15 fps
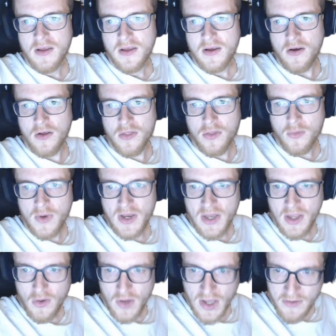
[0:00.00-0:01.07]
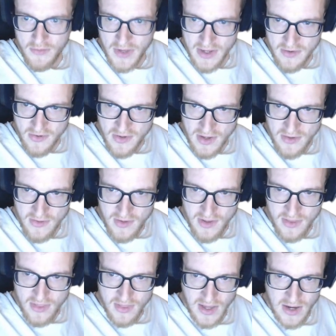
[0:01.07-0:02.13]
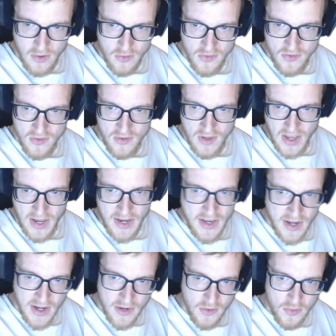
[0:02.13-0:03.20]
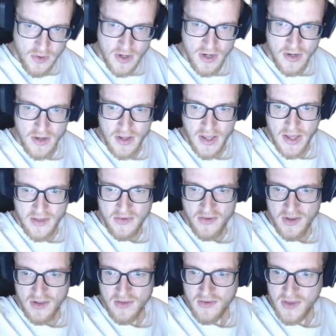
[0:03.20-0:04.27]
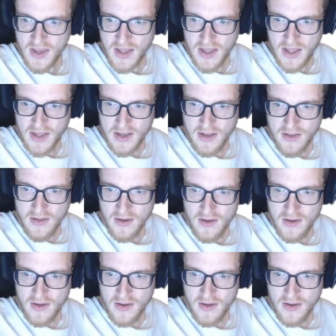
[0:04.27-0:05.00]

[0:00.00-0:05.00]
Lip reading: on 3D you have like 60,800 assets, and